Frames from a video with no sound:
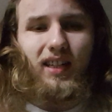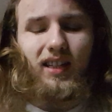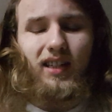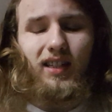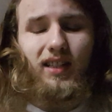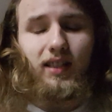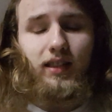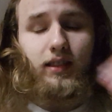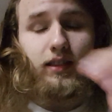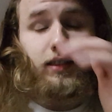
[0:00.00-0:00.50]

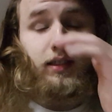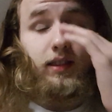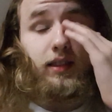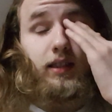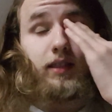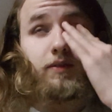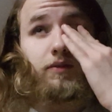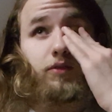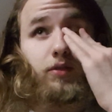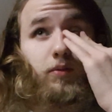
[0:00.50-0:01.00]
Uh,
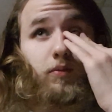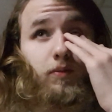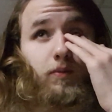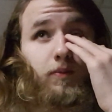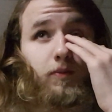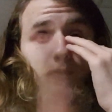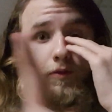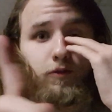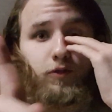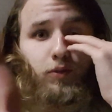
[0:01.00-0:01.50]
for
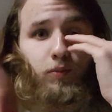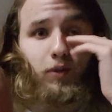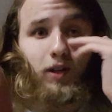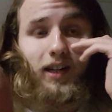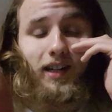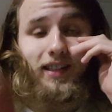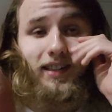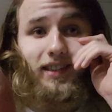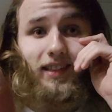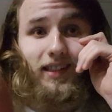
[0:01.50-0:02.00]
for
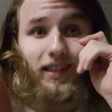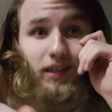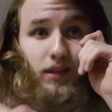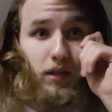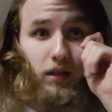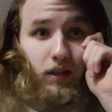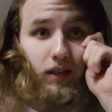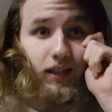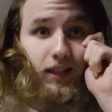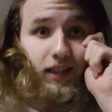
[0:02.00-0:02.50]
one,
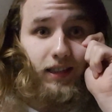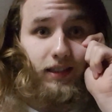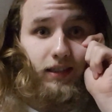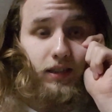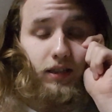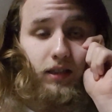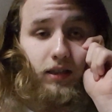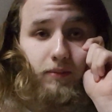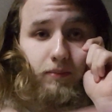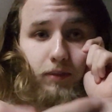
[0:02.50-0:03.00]
it's late,